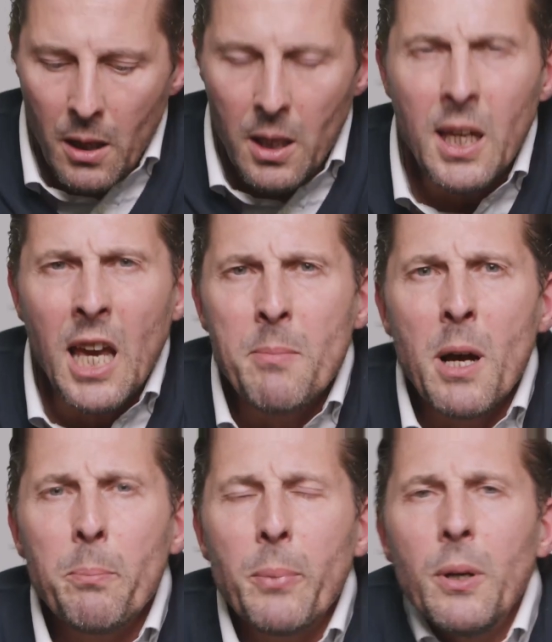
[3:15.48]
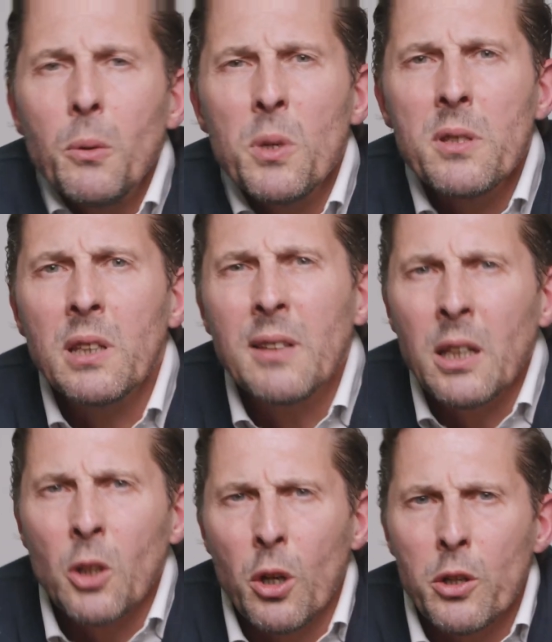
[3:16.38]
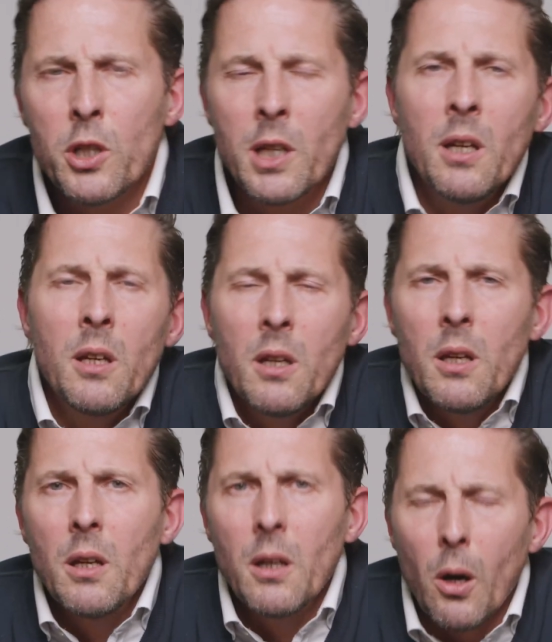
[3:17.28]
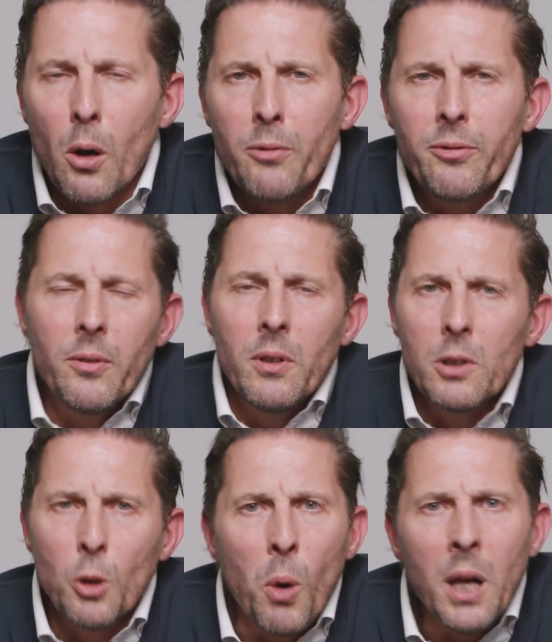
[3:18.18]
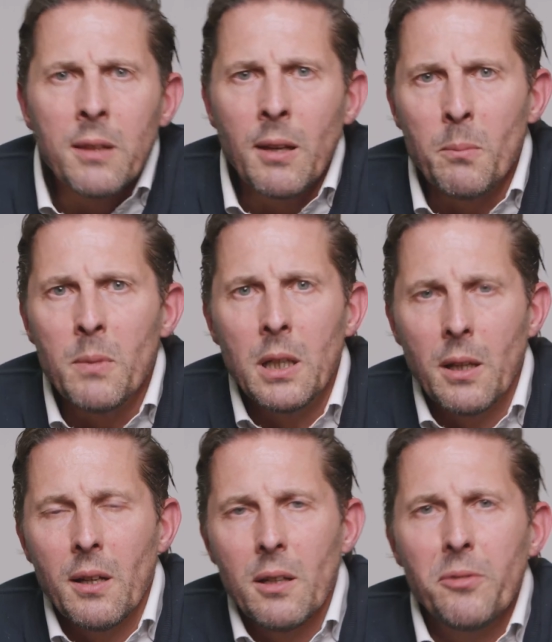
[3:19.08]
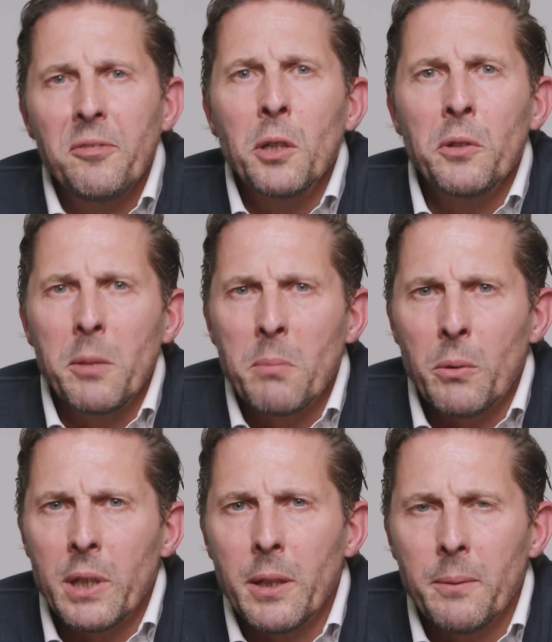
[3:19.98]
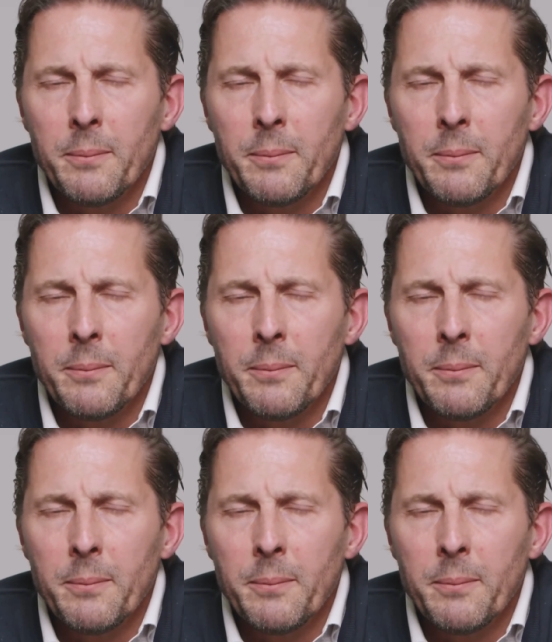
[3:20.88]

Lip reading: he came up with the technology of the Waltham Field and Marine.